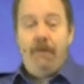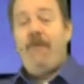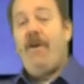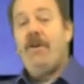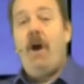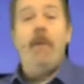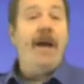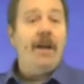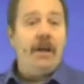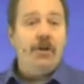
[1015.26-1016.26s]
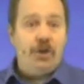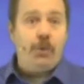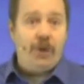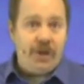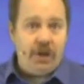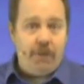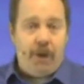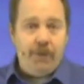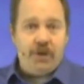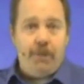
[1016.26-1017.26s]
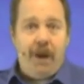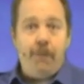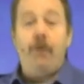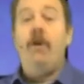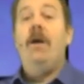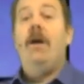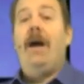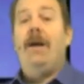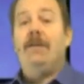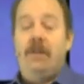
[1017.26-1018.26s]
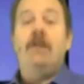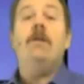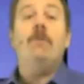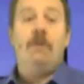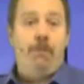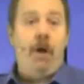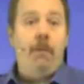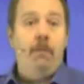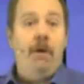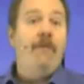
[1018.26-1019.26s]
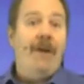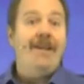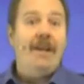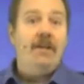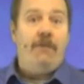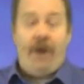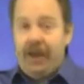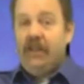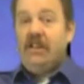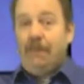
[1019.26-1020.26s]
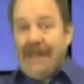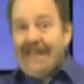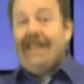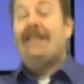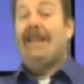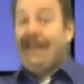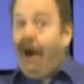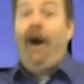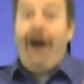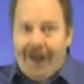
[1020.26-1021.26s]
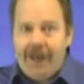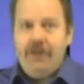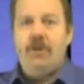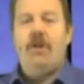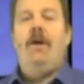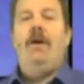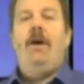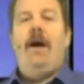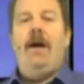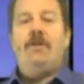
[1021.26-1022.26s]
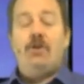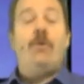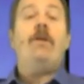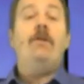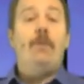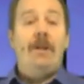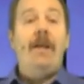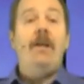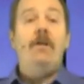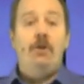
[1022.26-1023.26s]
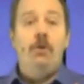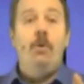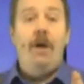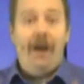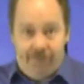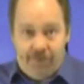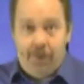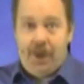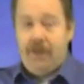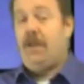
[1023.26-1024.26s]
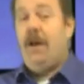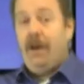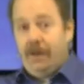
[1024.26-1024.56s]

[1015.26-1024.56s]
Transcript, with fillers: My friend Tom Hennigan just recently published a paper uh, dealing with the problem of identifying species and kinds uh, strictly relating to amphibians.